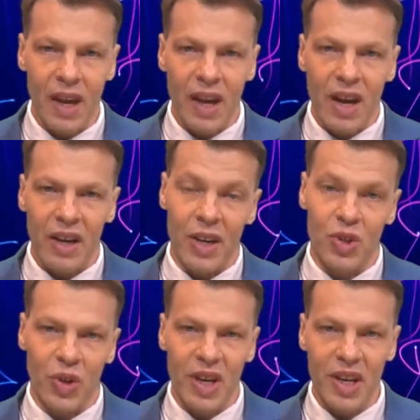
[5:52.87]
Okay, so
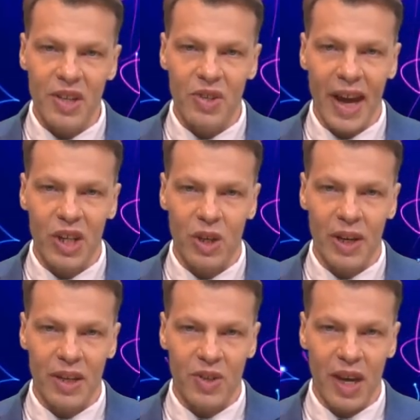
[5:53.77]
here's an actual
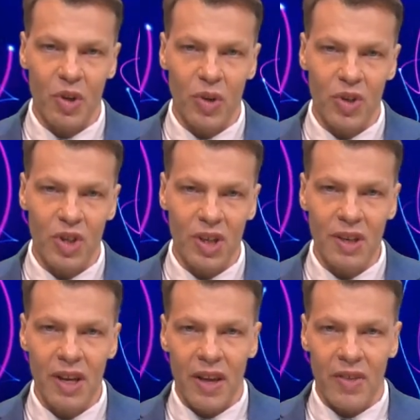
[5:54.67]
exam question
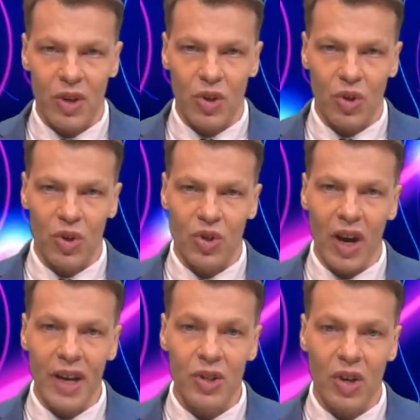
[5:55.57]
that you could
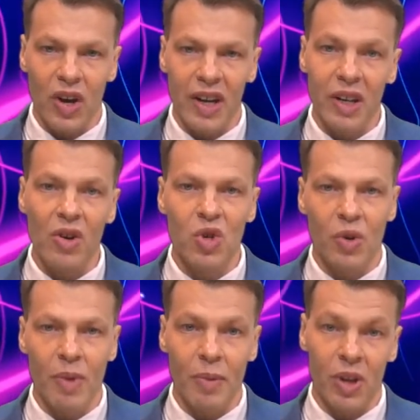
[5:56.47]
try. So I encourage you
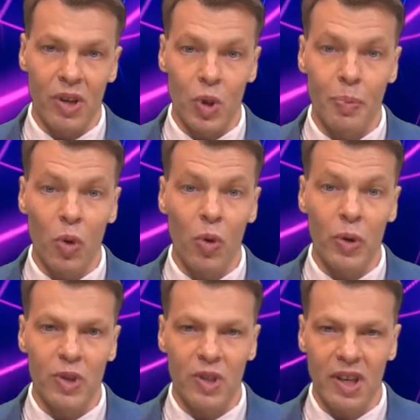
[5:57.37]
maybe just pause
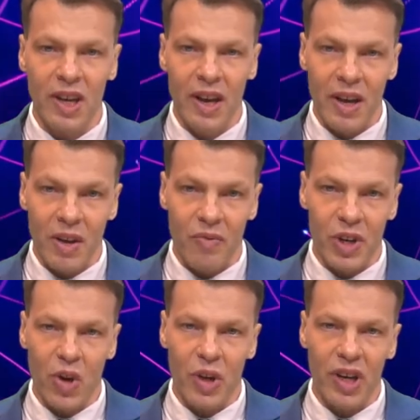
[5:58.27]
the
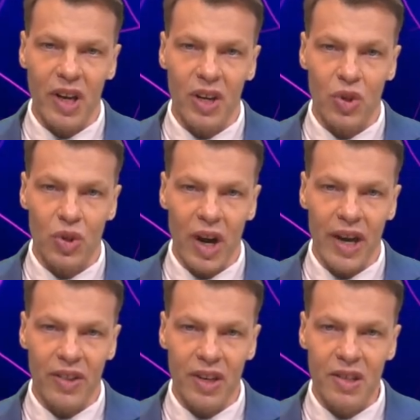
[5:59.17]
video here, try
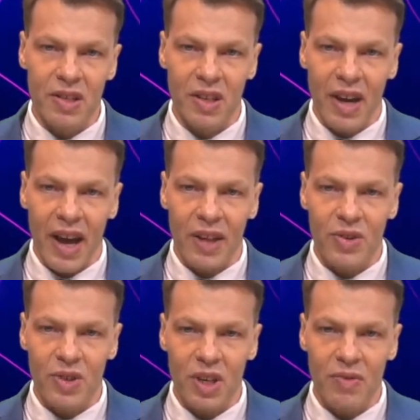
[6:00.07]
this, and
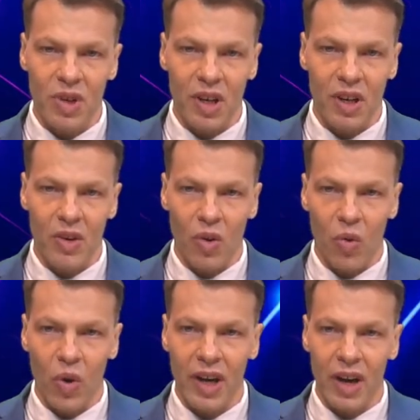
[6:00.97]
see if you can
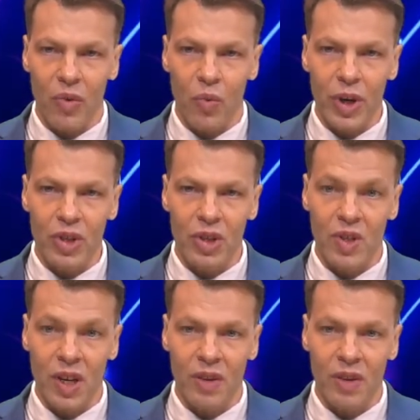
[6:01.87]
work out which set of